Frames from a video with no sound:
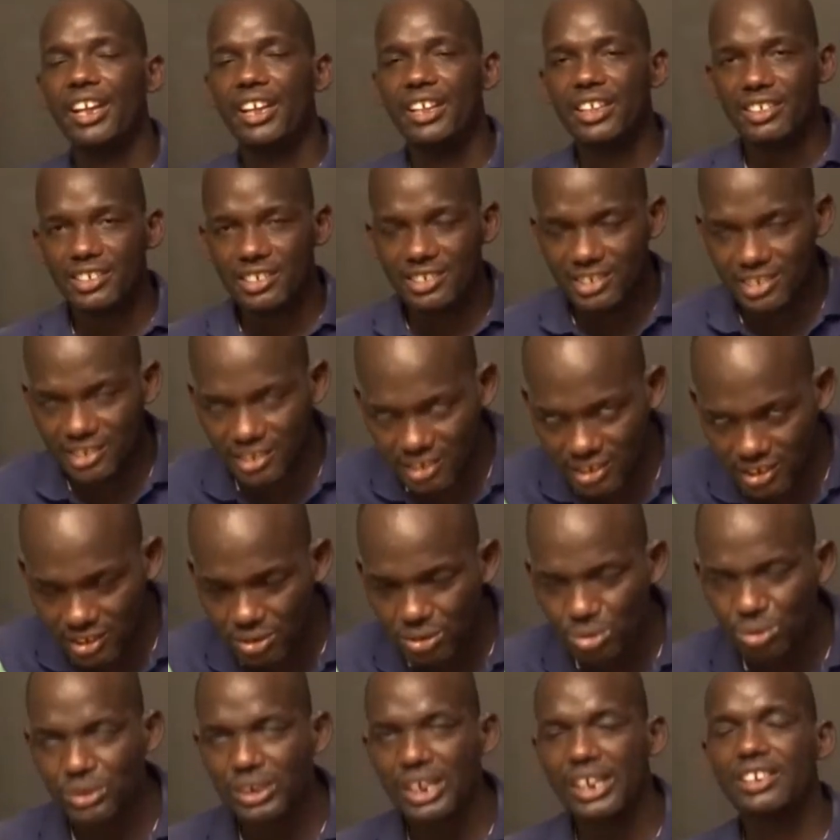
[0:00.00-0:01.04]

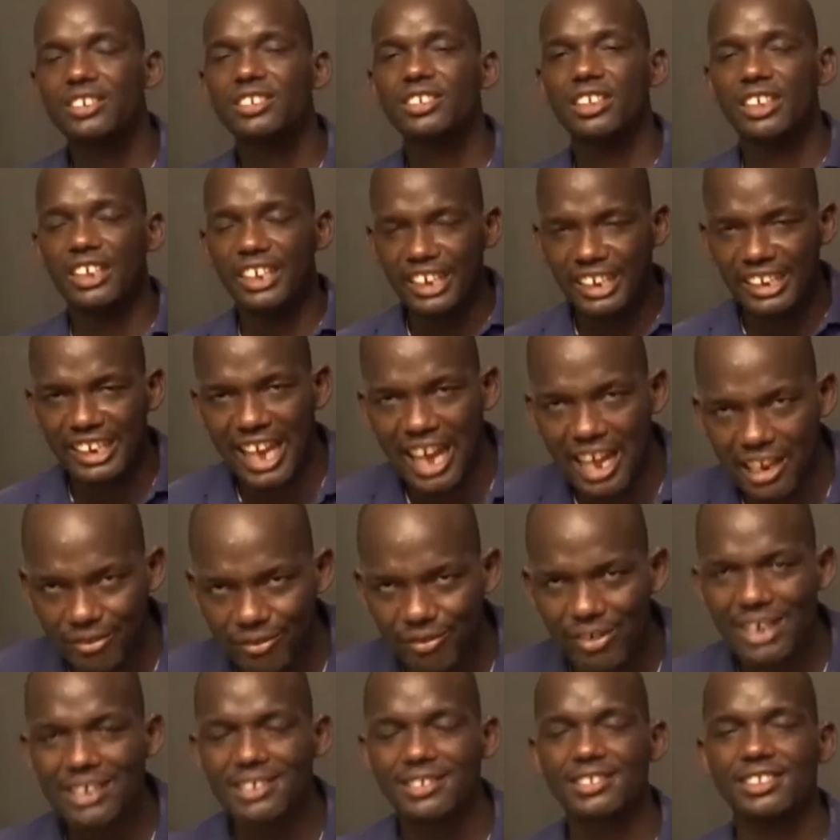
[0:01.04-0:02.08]
student in
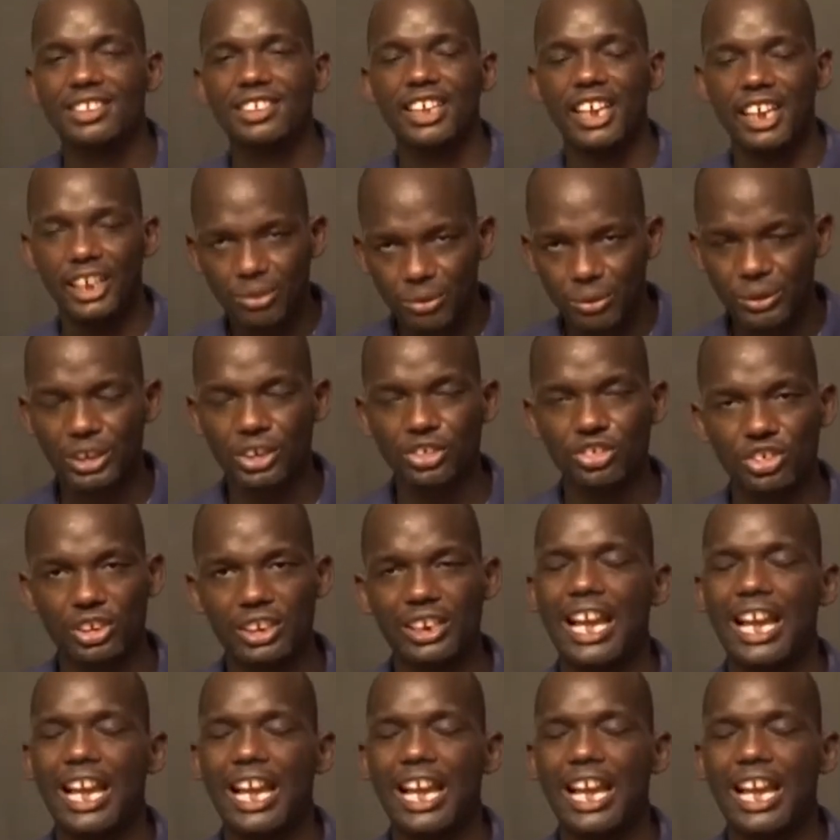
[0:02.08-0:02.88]
advanced education.